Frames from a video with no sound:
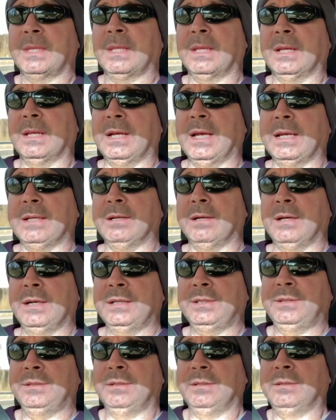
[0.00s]
G'day
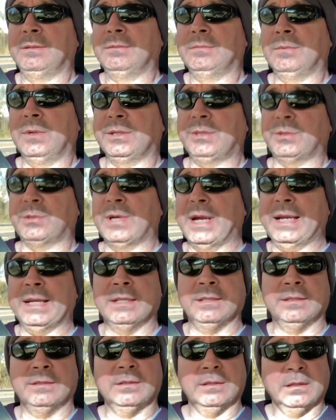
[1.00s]
guys, what's
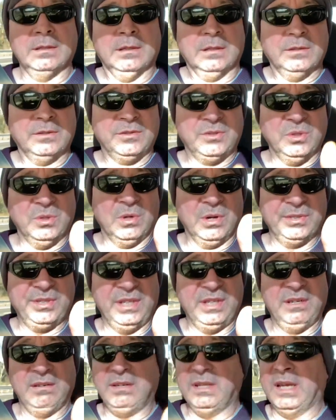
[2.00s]
cracking? Two Aussie
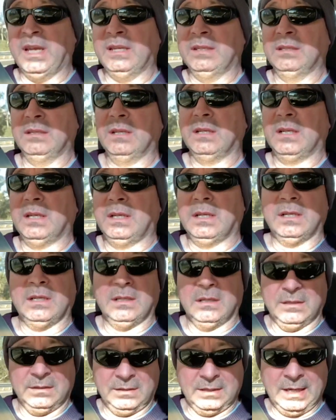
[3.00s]
here again.
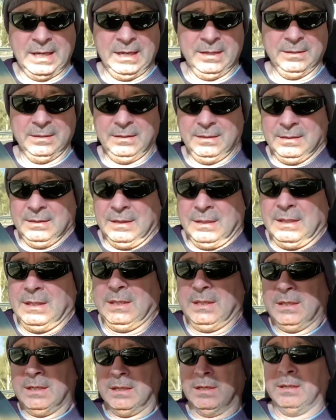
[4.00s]
So,
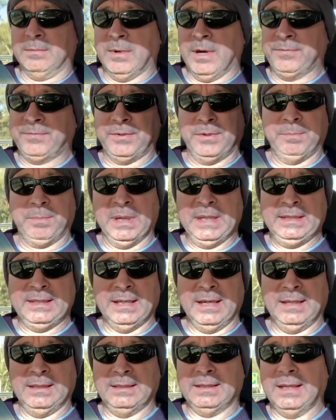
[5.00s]
I'm off to
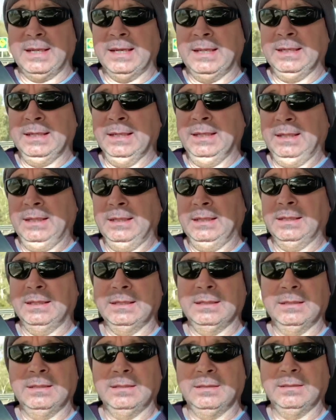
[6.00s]
Pizza Hut today.
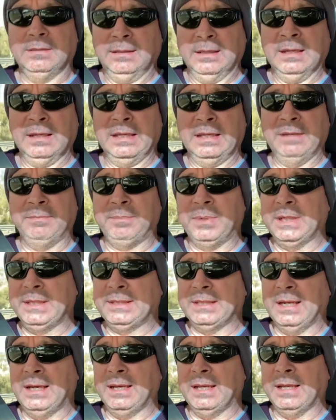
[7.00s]
Gonna give
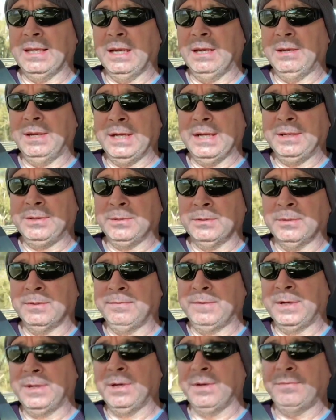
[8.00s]
Pizza Hut a go, I don't do them
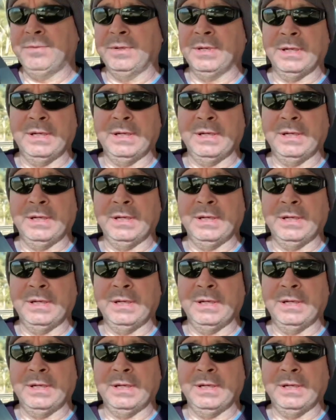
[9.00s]
very often.